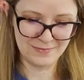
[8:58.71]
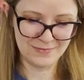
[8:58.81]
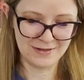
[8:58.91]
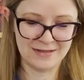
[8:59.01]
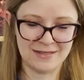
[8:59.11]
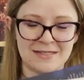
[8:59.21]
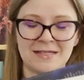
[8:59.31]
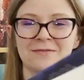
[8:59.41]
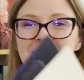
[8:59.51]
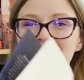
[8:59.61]
look at this.
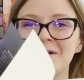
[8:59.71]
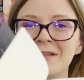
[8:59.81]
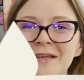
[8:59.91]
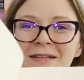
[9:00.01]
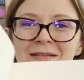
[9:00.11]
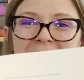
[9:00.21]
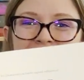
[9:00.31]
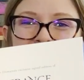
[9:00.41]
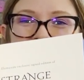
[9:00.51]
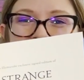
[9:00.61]
Here we go on the
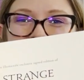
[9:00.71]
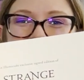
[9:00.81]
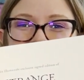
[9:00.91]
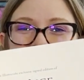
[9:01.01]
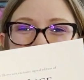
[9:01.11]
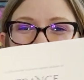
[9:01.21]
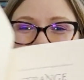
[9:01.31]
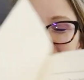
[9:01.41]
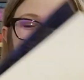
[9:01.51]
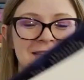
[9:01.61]
inside pages. Here we've got
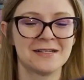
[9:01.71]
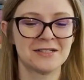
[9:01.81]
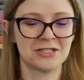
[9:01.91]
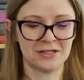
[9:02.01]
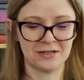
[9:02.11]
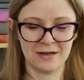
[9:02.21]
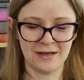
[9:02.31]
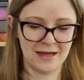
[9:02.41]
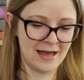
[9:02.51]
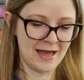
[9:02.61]
the signature.
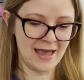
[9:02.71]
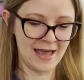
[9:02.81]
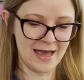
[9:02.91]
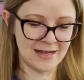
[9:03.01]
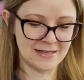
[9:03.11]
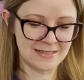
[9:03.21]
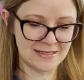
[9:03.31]
And